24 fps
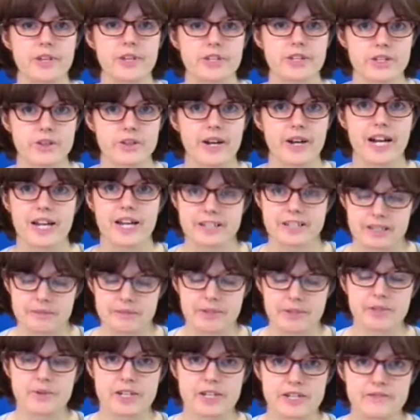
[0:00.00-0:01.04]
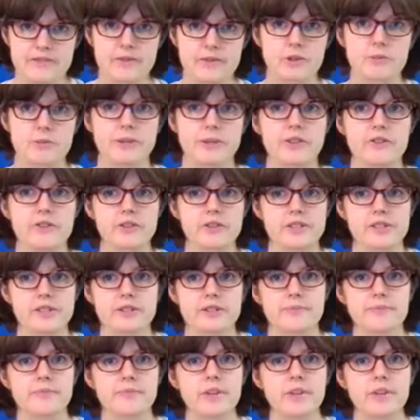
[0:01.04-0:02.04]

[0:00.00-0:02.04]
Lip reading: so it has to be 24 months,